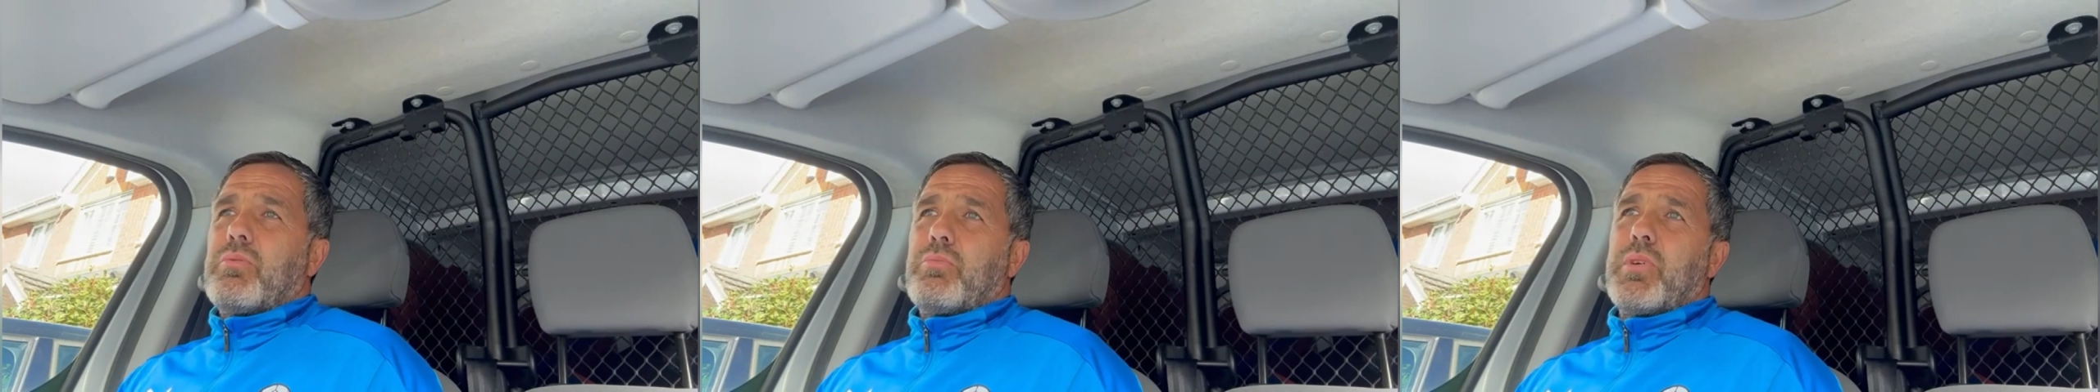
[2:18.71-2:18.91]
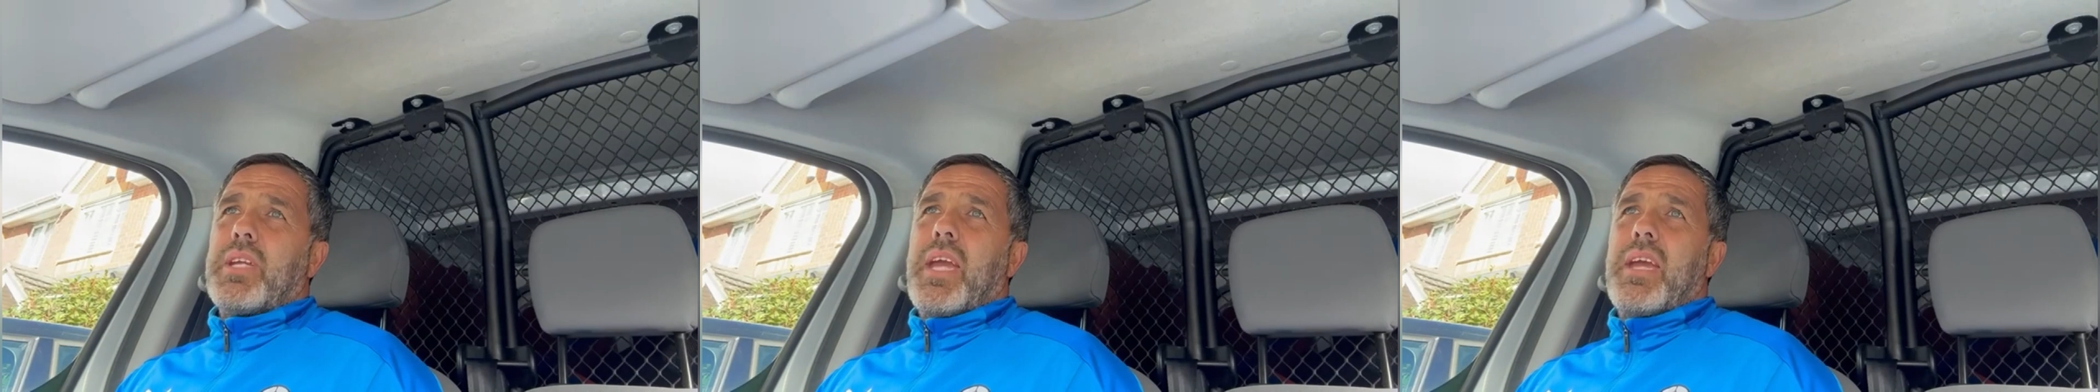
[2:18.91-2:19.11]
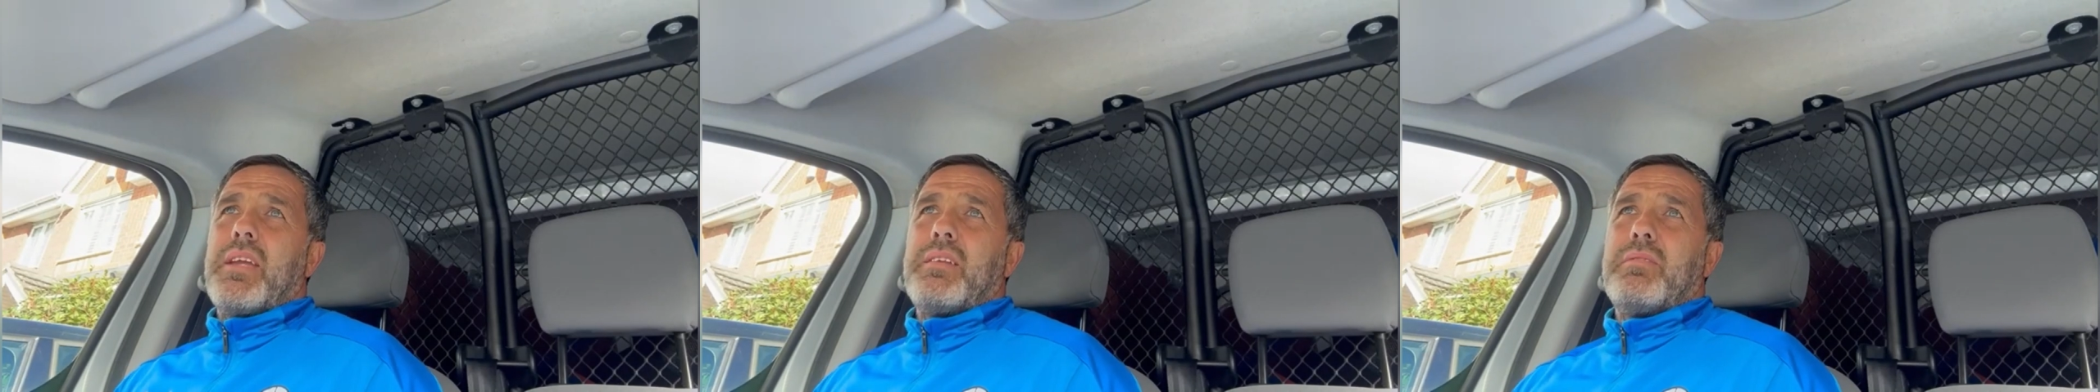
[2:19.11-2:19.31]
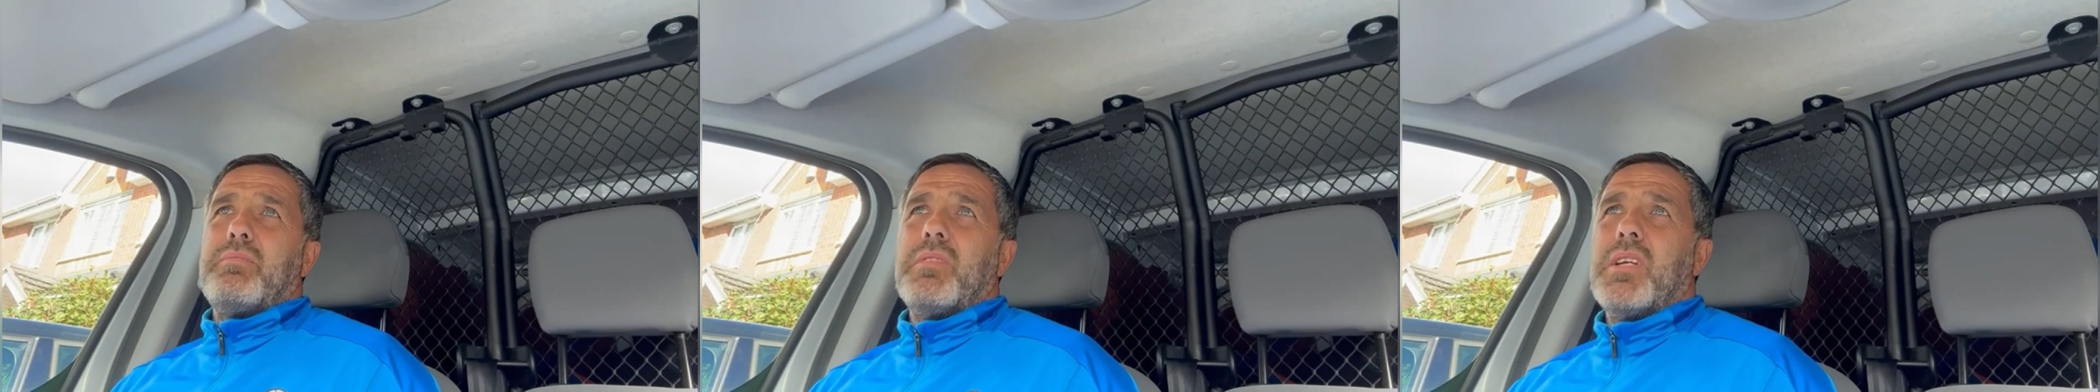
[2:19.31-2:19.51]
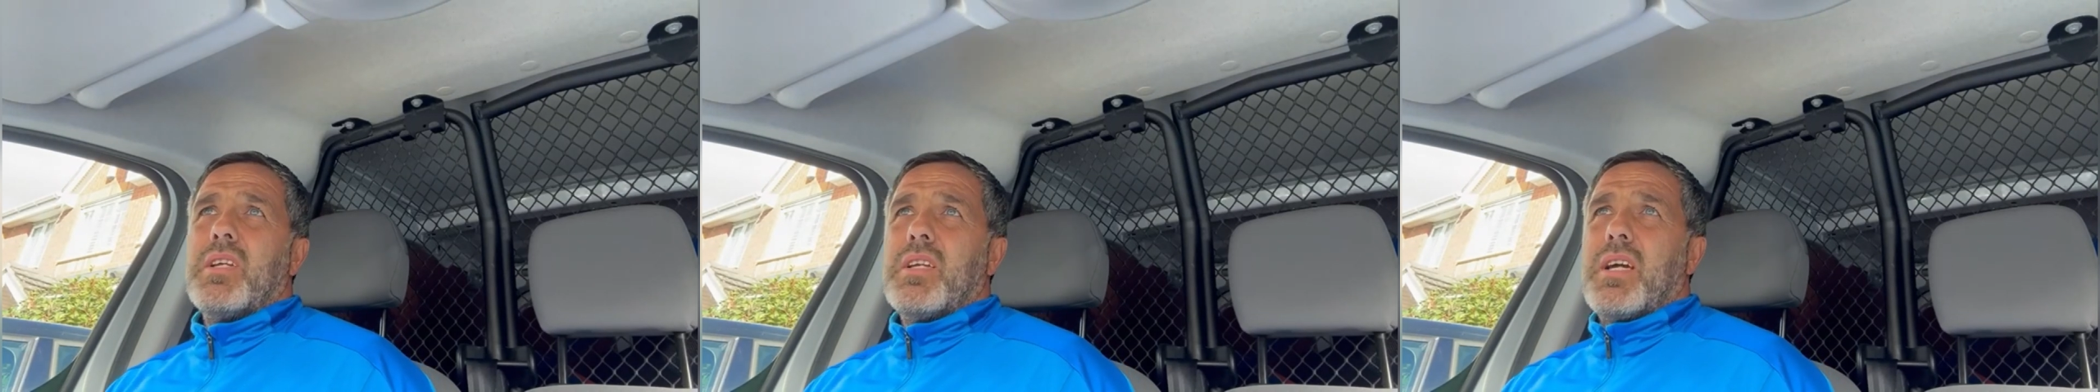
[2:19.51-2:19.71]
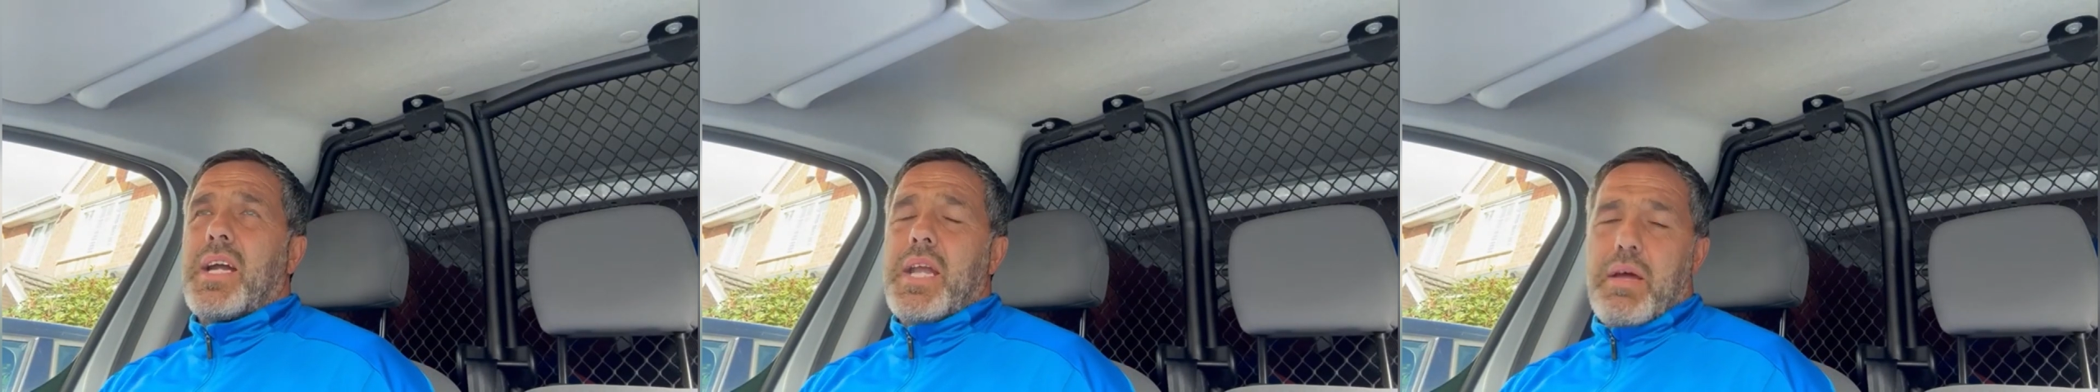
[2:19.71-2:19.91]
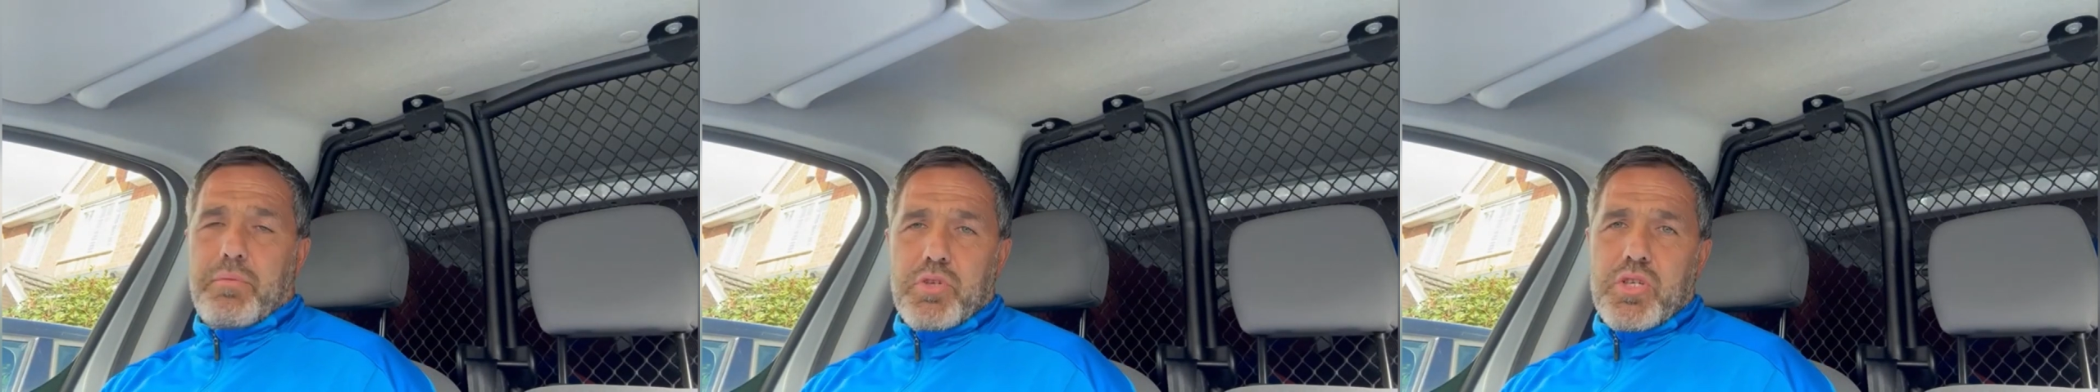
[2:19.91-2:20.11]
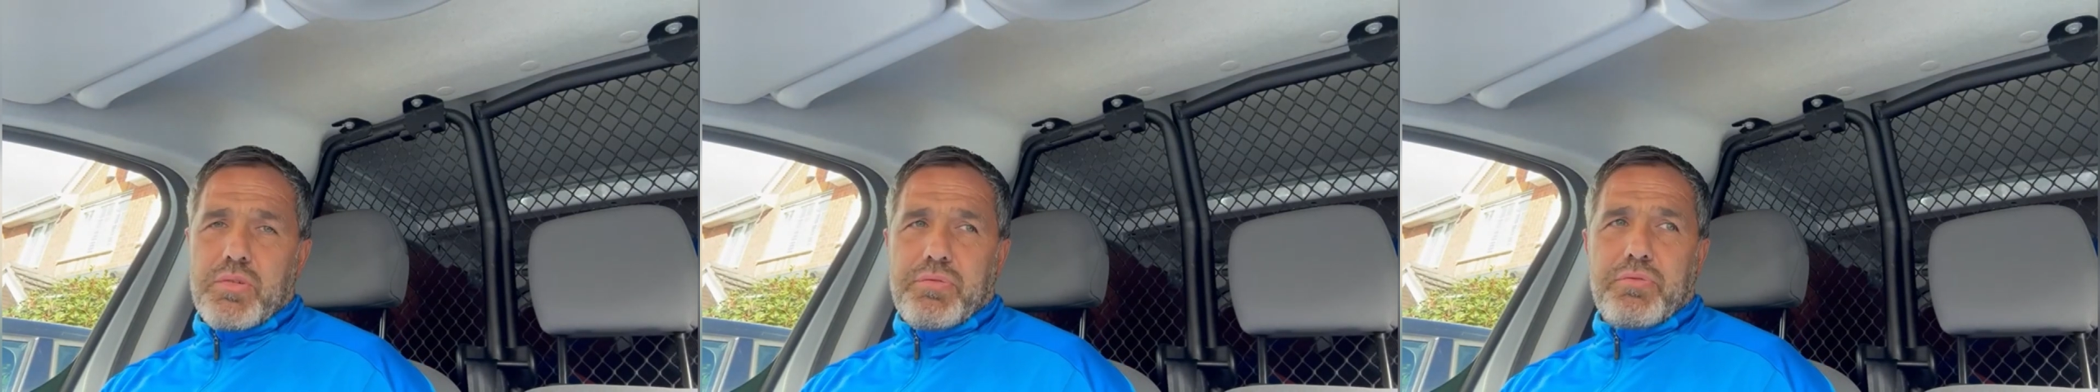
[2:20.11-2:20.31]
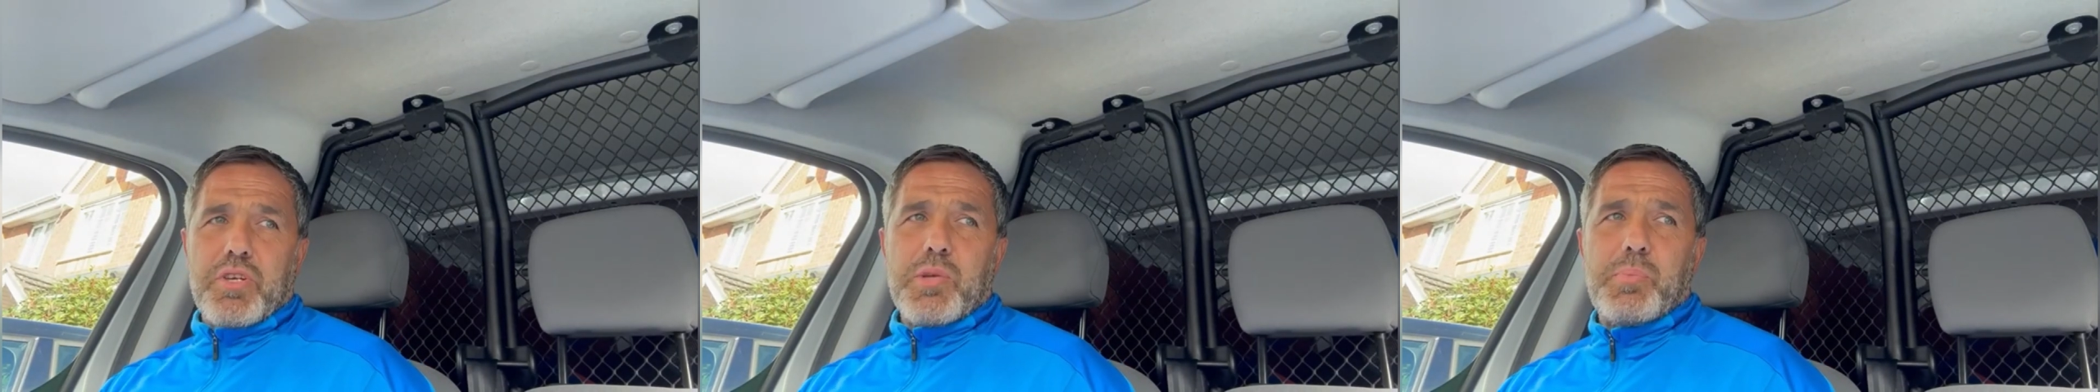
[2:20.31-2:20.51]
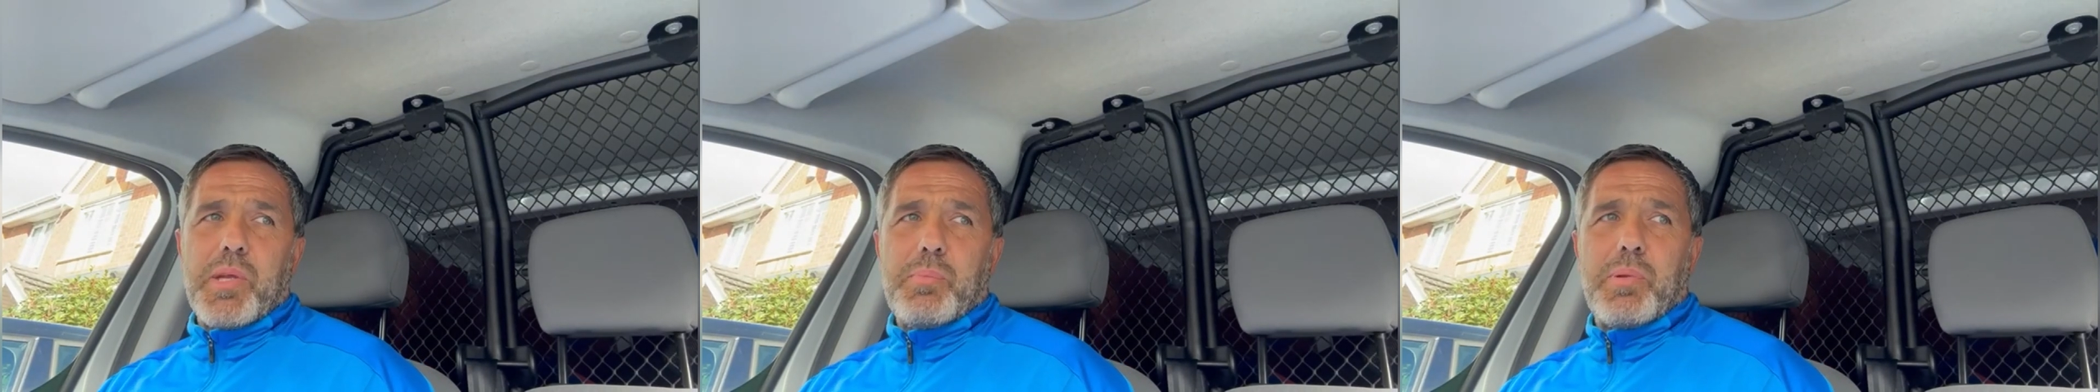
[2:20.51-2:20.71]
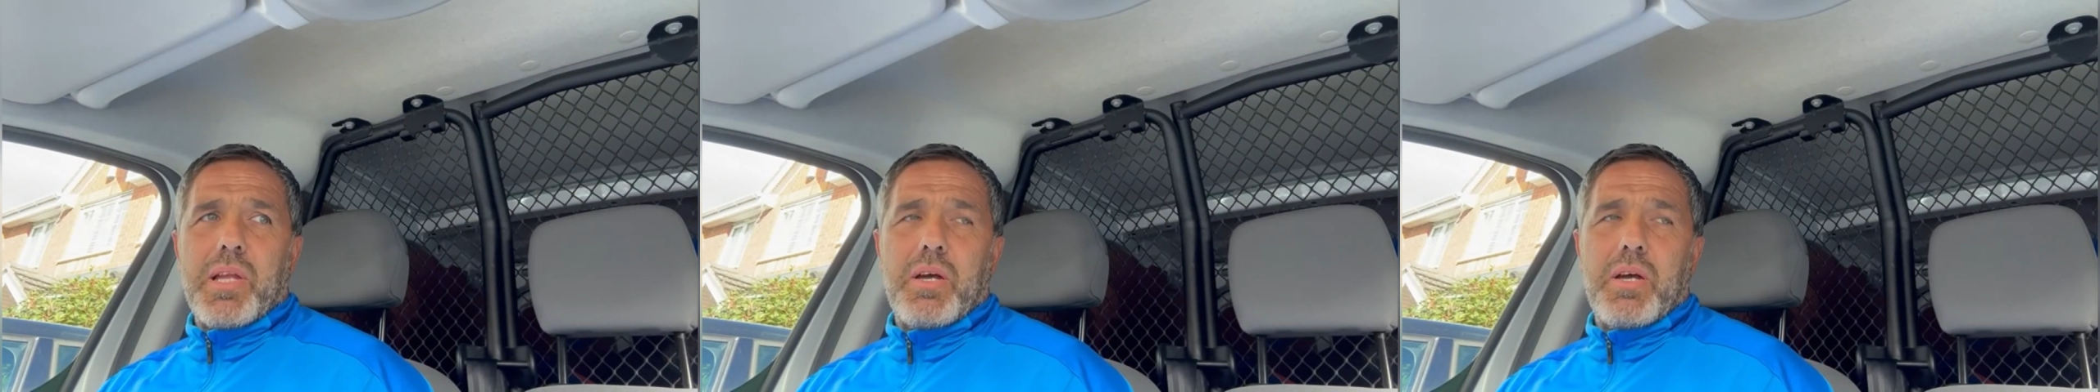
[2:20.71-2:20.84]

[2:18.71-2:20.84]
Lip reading: We're getting an average of 3 people